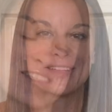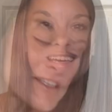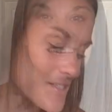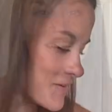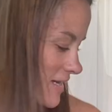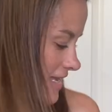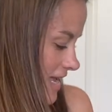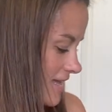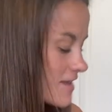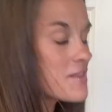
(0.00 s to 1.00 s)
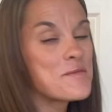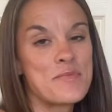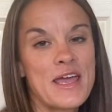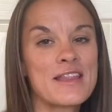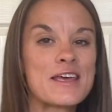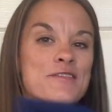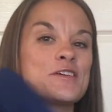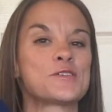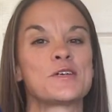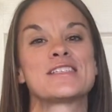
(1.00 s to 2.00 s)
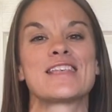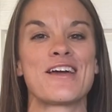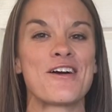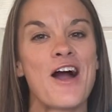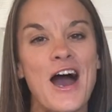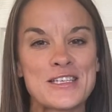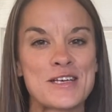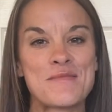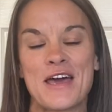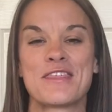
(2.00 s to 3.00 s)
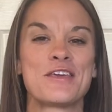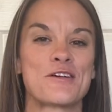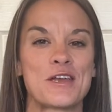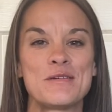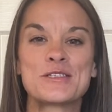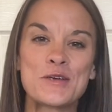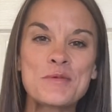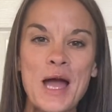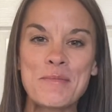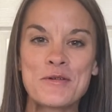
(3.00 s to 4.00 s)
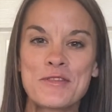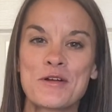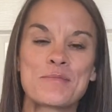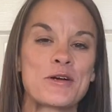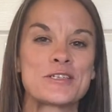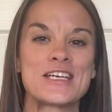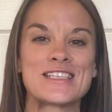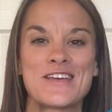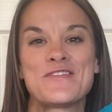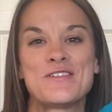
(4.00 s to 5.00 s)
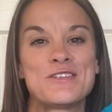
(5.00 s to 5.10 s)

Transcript: So again, the Bayleaf shorts, they are awesome. I think you're gonna be super happy with your purchase. If you